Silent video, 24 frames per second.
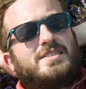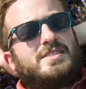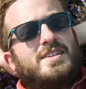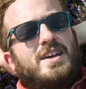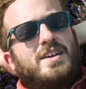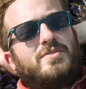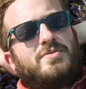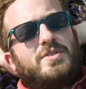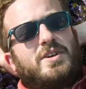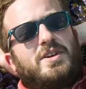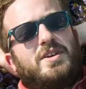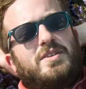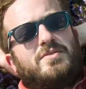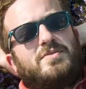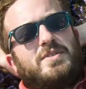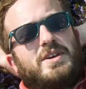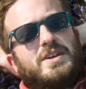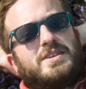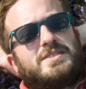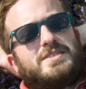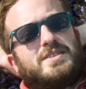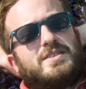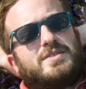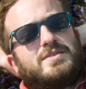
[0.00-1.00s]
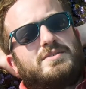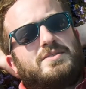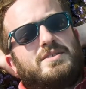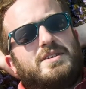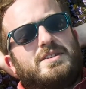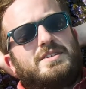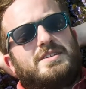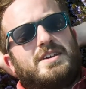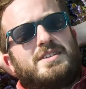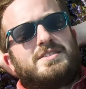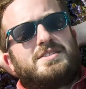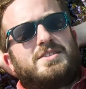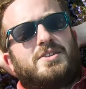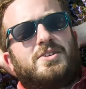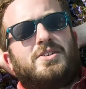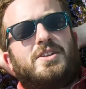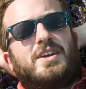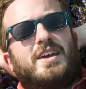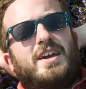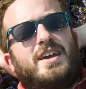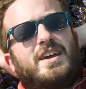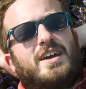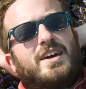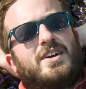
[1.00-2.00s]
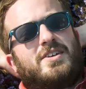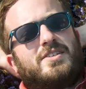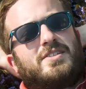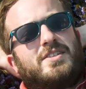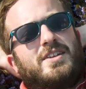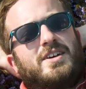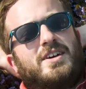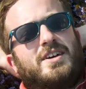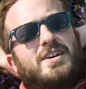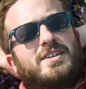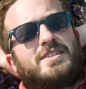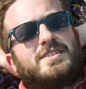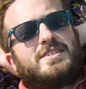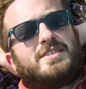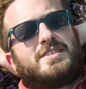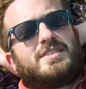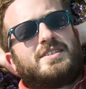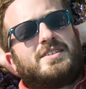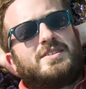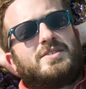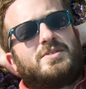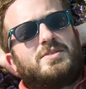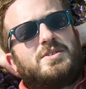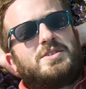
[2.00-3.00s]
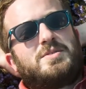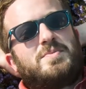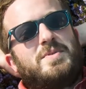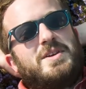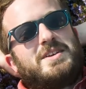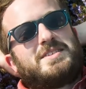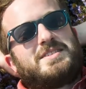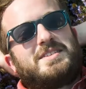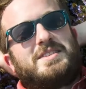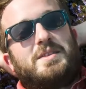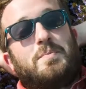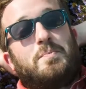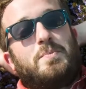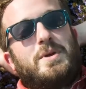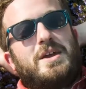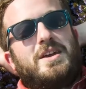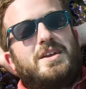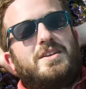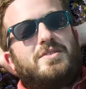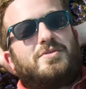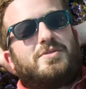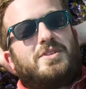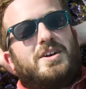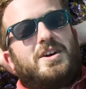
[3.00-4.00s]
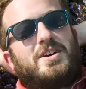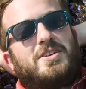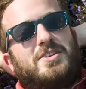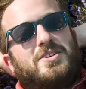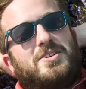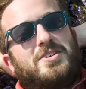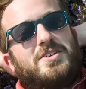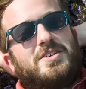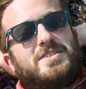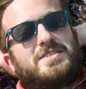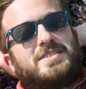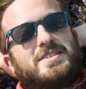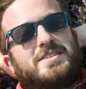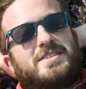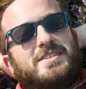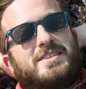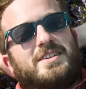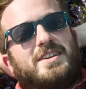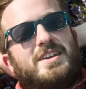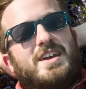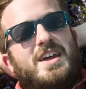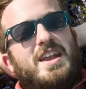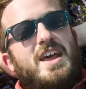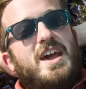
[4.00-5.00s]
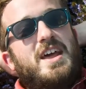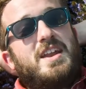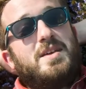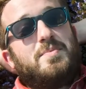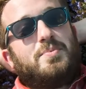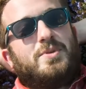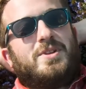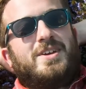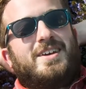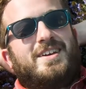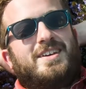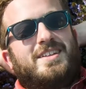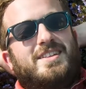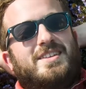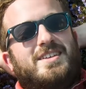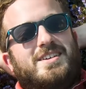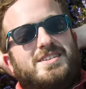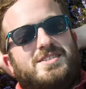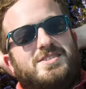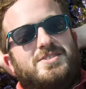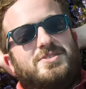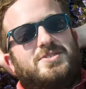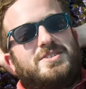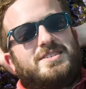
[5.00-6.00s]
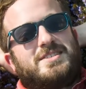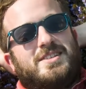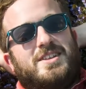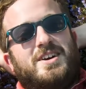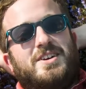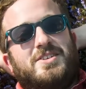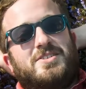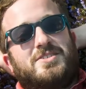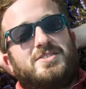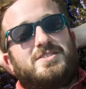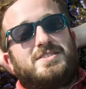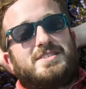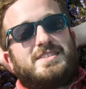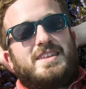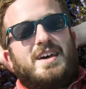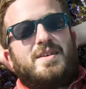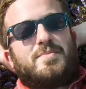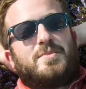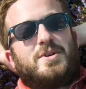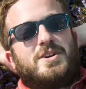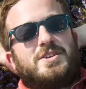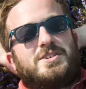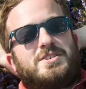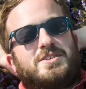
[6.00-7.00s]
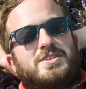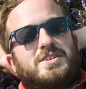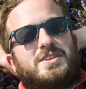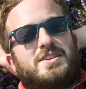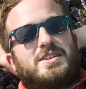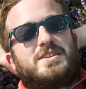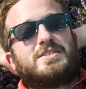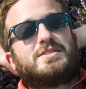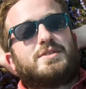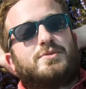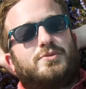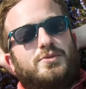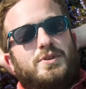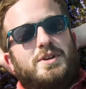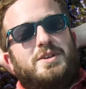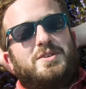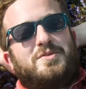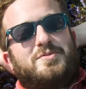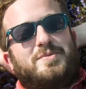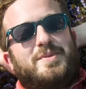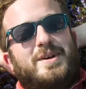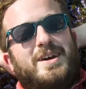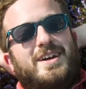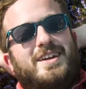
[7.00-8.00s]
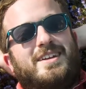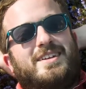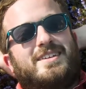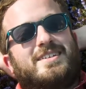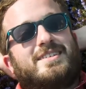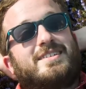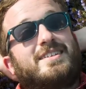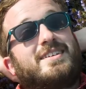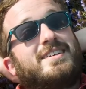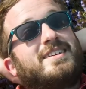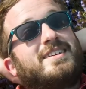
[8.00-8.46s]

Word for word: It's not very invasive. It tends to only hang out in lawns, which makes it the bane of lawn owners. And any plant that annoys lawn owners that much is a friend of mine.